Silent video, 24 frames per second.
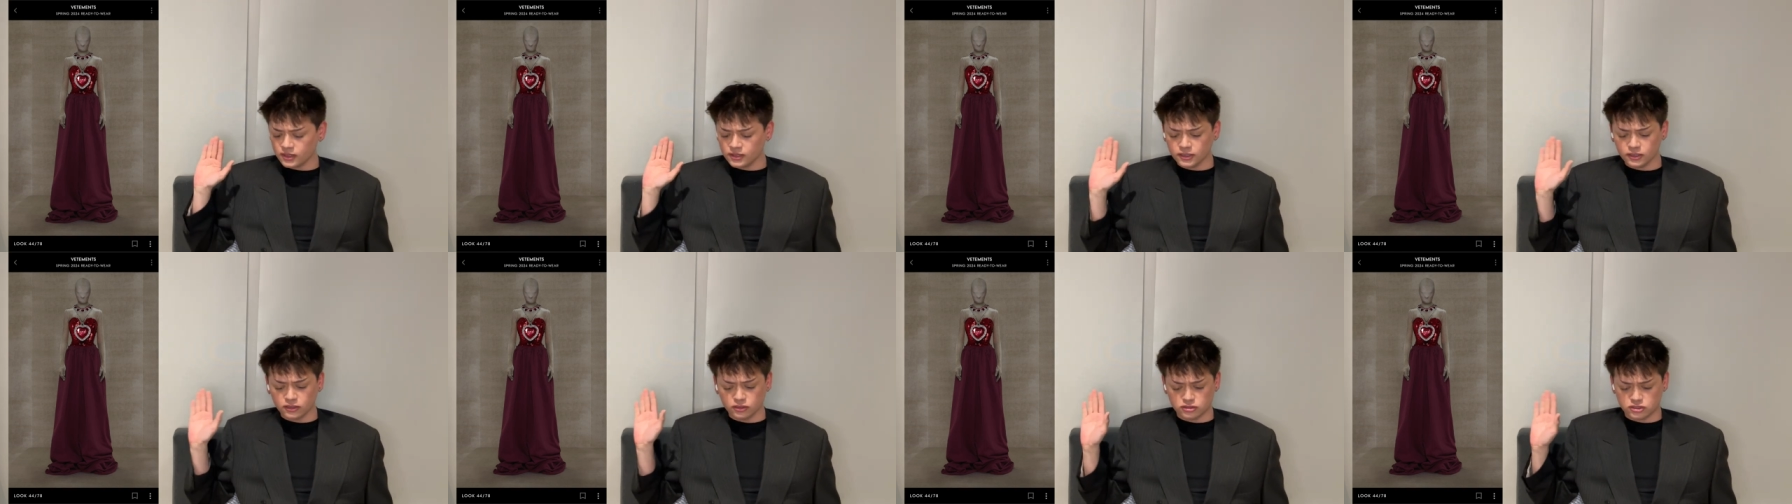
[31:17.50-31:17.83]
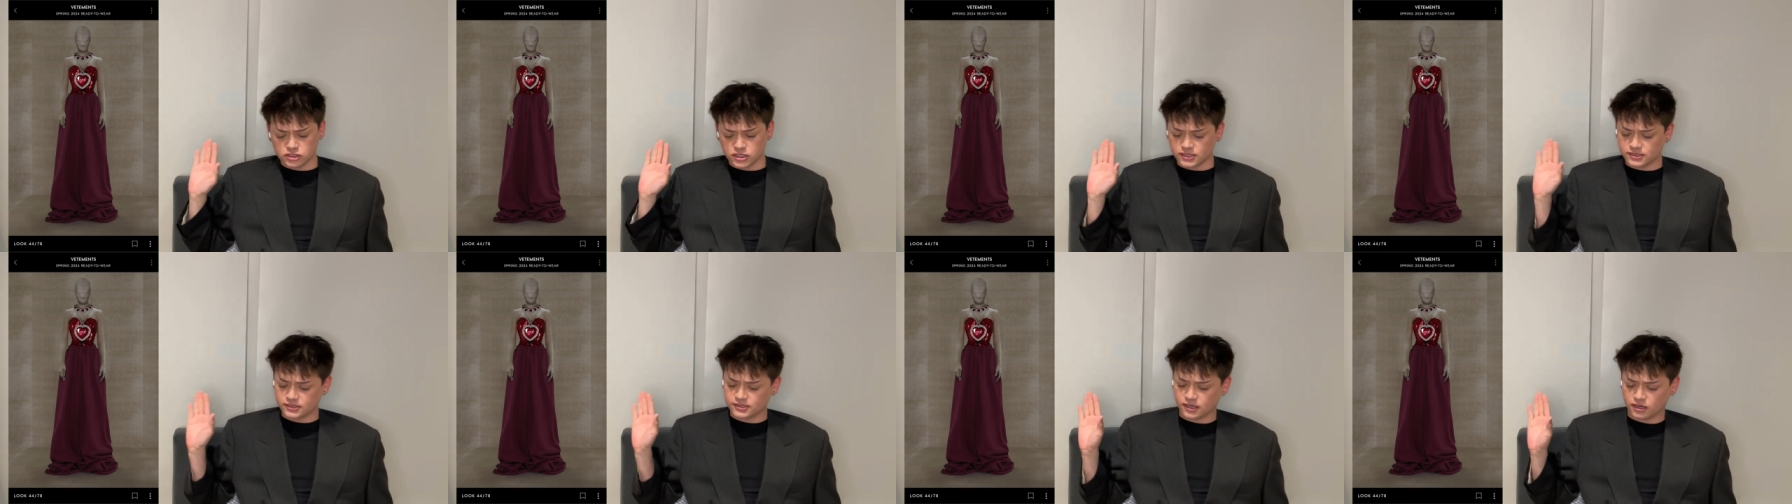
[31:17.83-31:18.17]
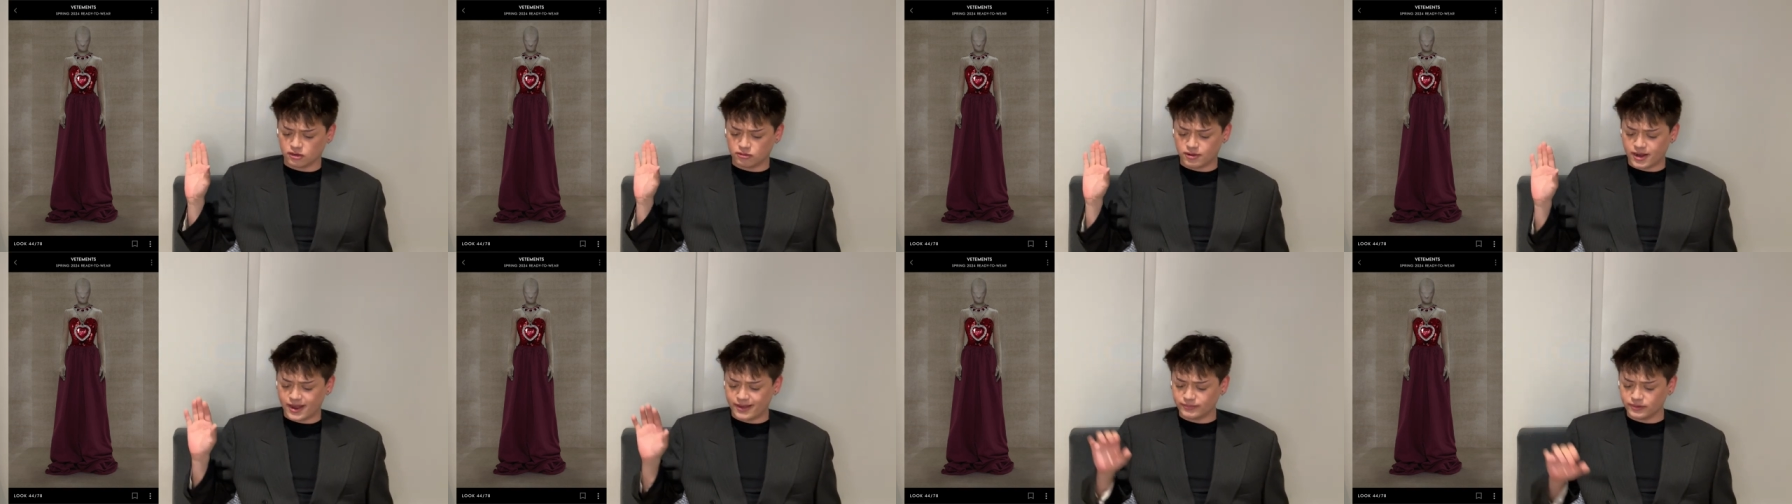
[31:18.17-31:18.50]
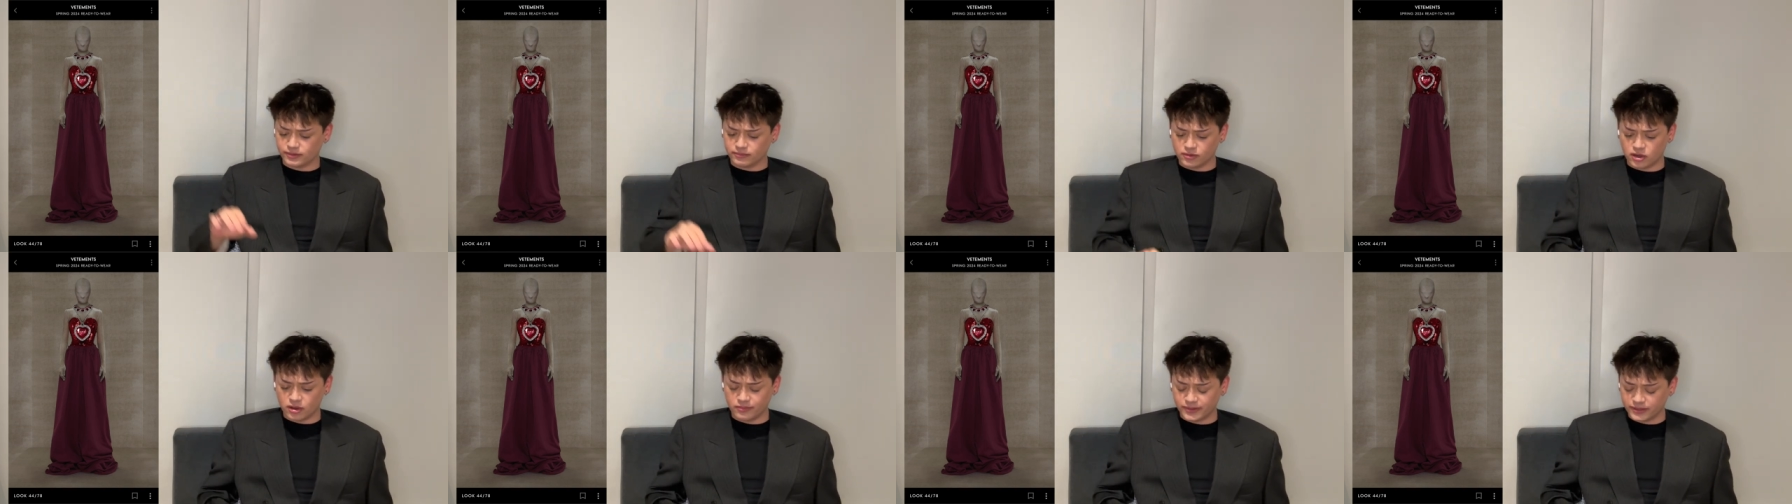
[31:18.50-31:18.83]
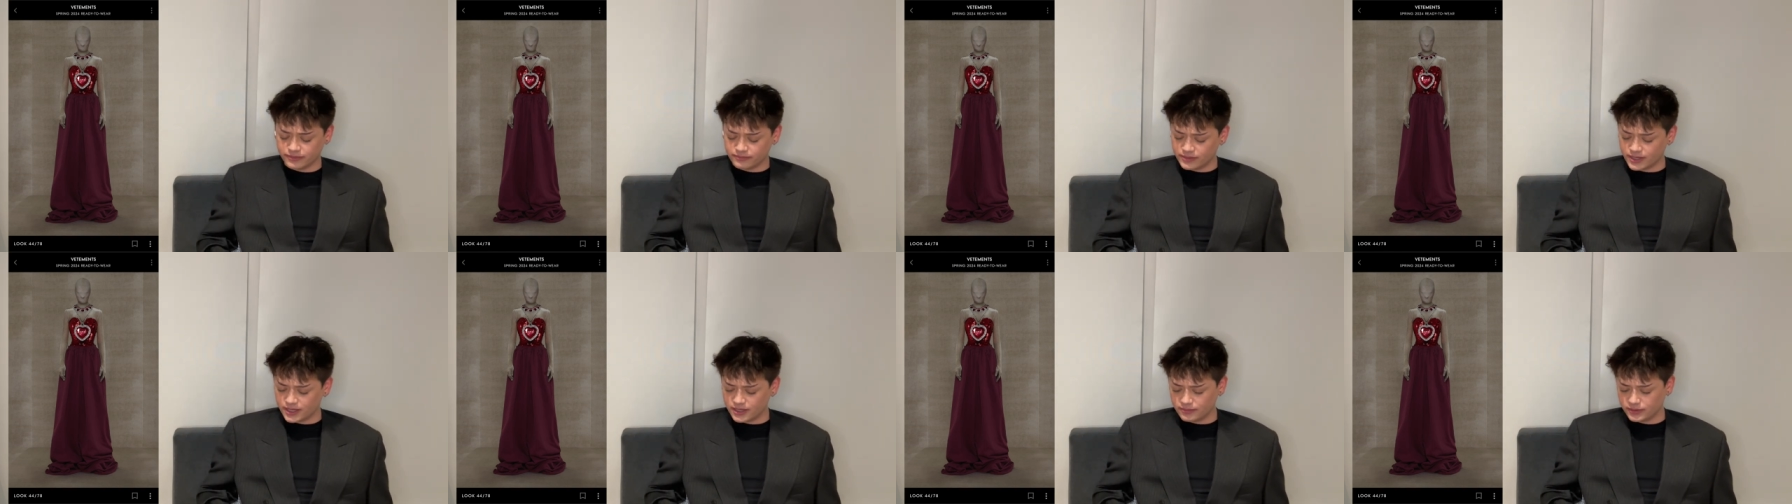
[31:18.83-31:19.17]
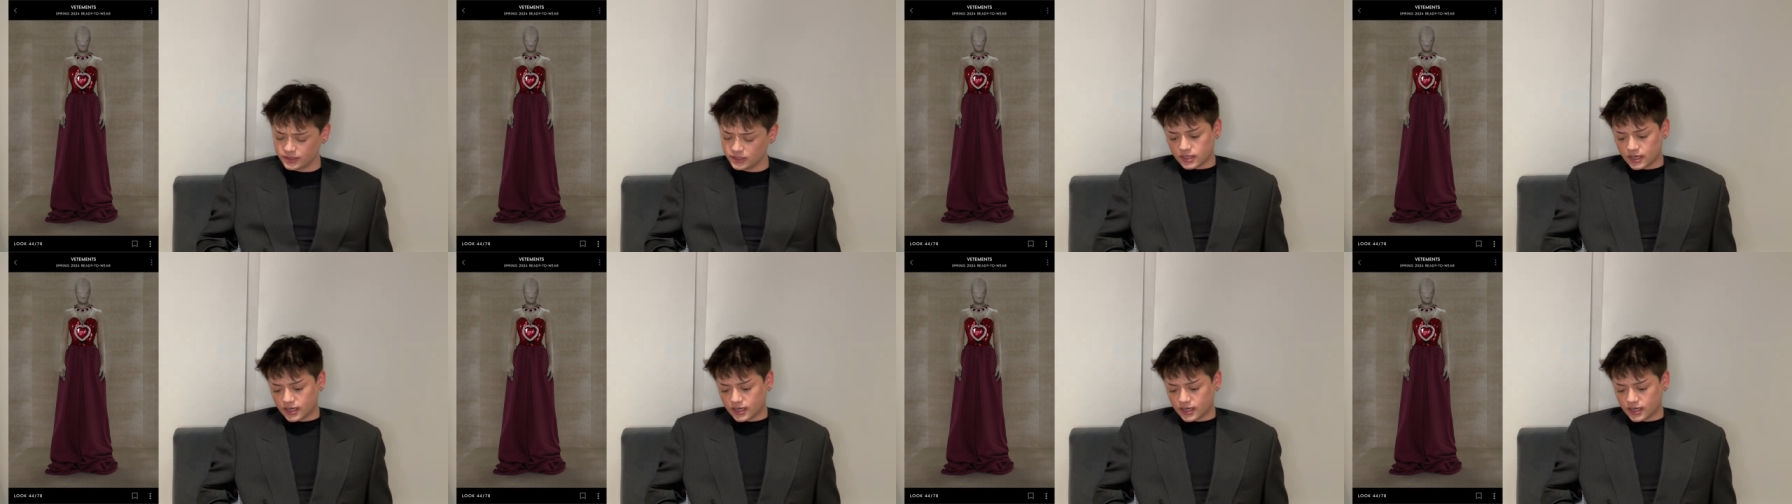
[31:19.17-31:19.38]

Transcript: A little Jessica Rabbit moment maybe,